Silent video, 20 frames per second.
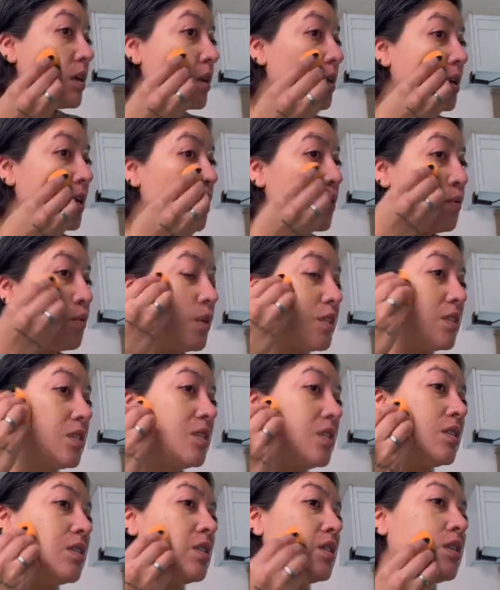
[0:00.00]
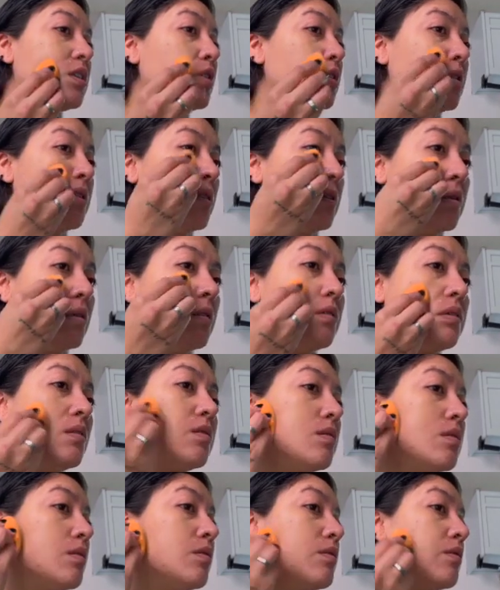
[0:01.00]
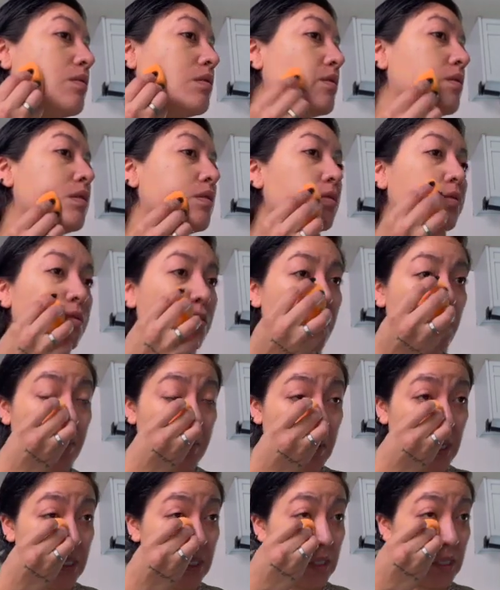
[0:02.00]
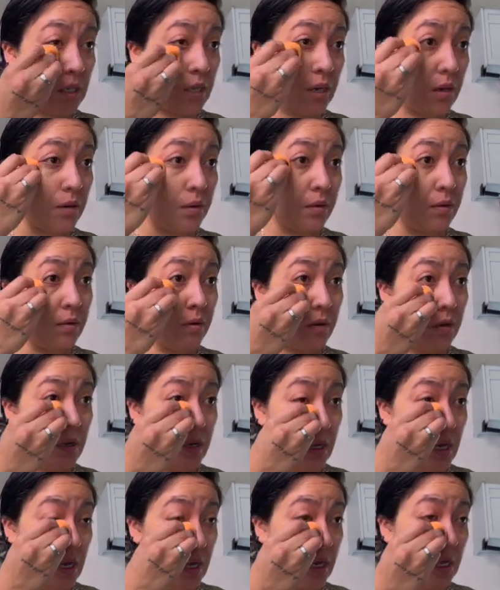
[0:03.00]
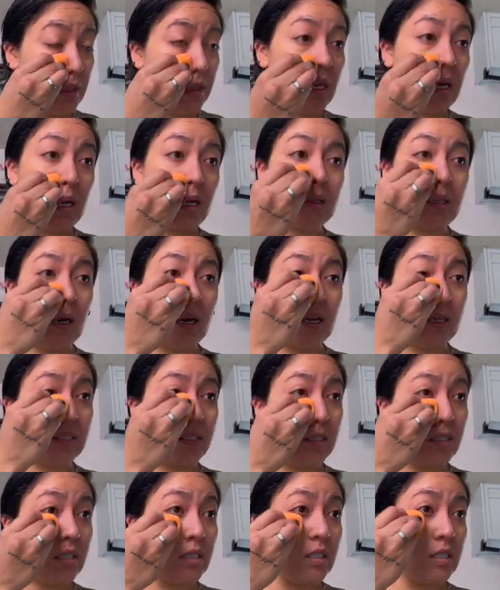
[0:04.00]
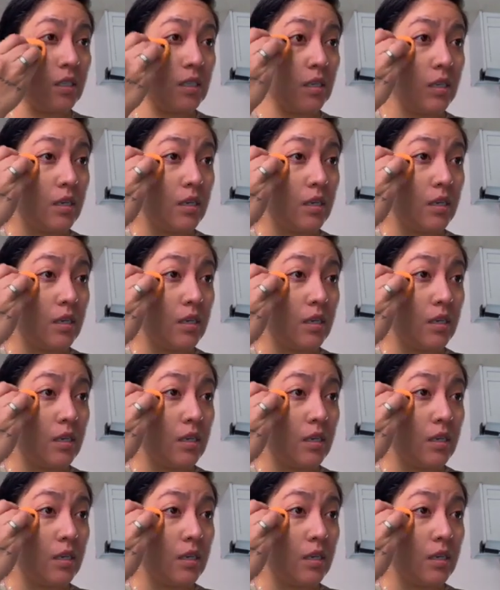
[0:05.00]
it wasn't until 4 months ago that I lost